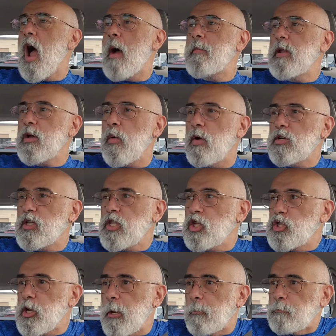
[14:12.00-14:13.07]
I'm going to go into the
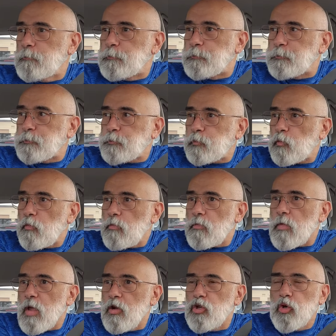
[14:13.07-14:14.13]
gym,
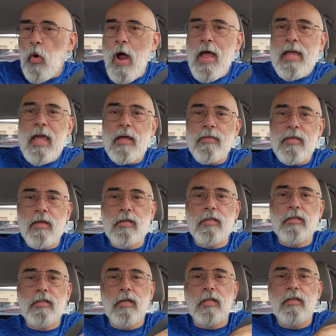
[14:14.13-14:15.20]
try and get
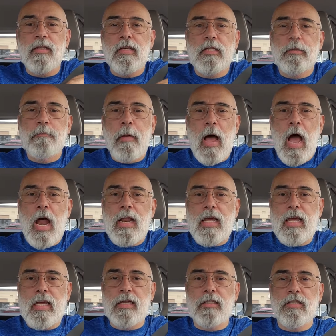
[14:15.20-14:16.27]
these
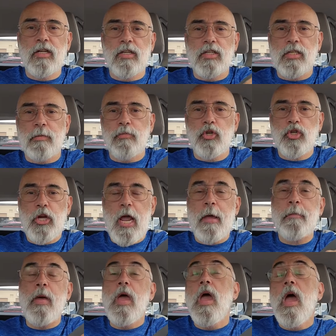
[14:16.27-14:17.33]
body into some
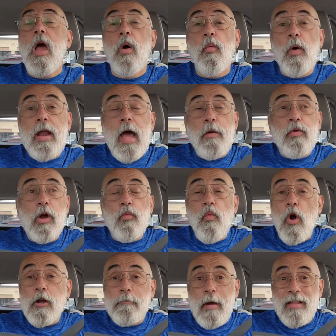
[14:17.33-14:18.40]
shape. When I
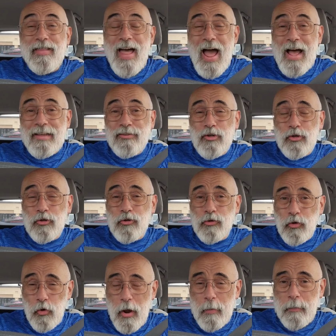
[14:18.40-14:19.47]
worked my last
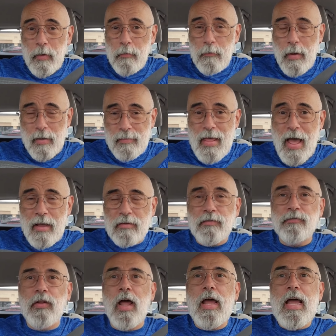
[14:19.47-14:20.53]
trip, my
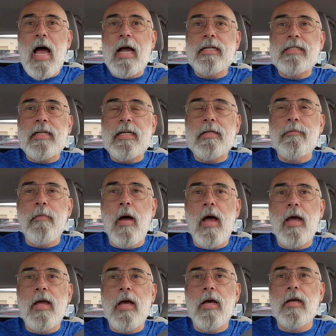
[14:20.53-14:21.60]
last flight, I did
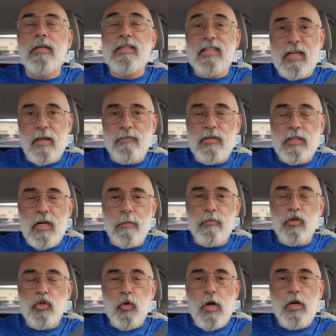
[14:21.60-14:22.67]
my safety
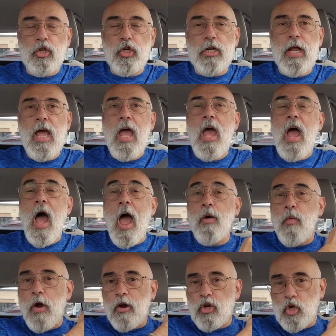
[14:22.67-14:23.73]
demonstration. I
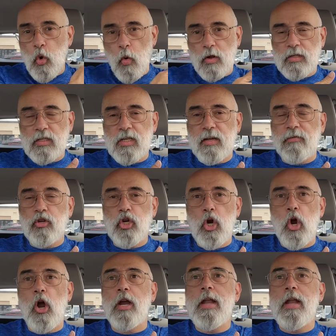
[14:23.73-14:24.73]
wear a short sleeve shirt.